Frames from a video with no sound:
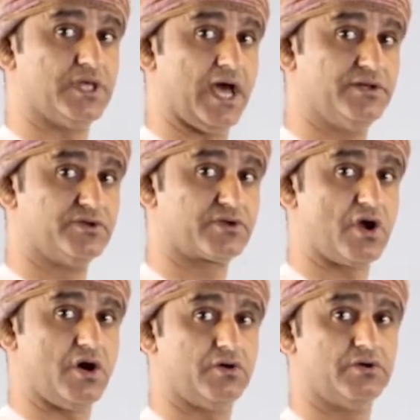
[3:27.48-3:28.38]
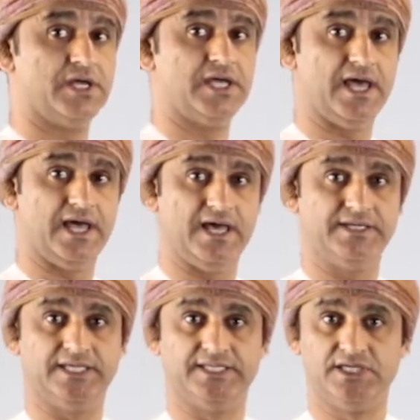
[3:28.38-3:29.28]
undergo
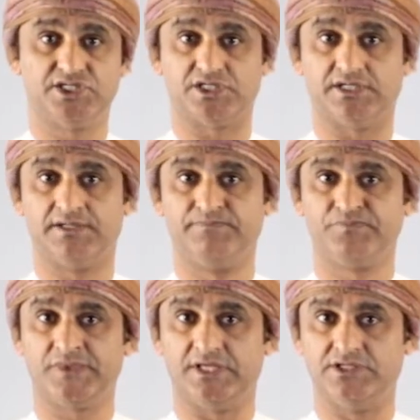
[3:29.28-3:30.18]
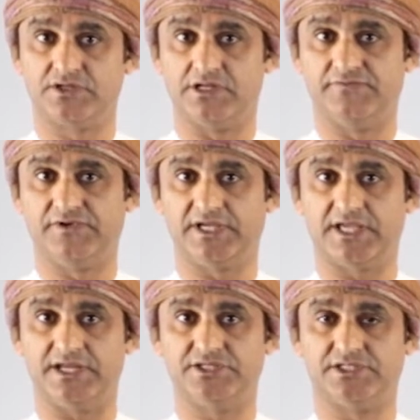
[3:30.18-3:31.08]
an initial
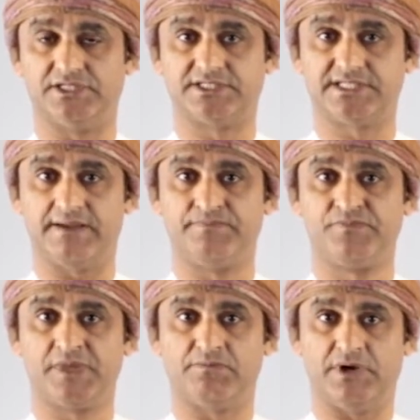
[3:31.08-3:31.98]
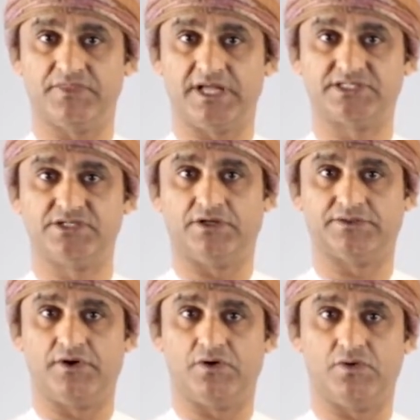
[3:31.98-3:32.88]
nucleophilic addition step, but that's
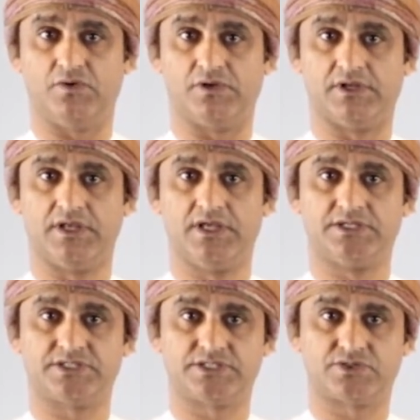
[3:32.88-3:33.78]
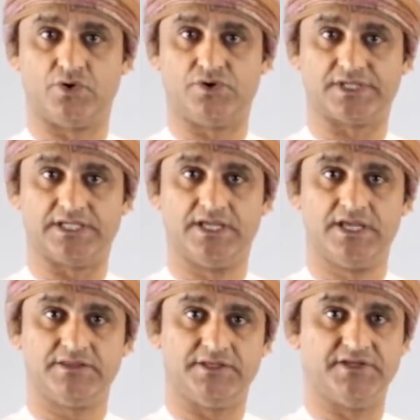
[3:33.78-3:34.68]
not the whole story.
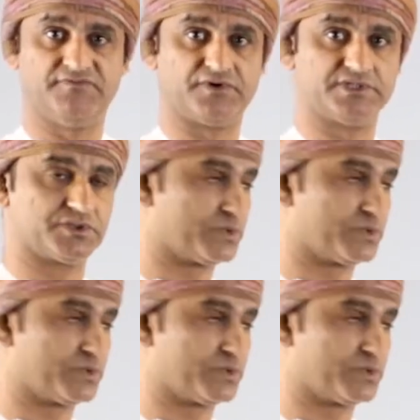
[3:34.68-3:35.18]
The difference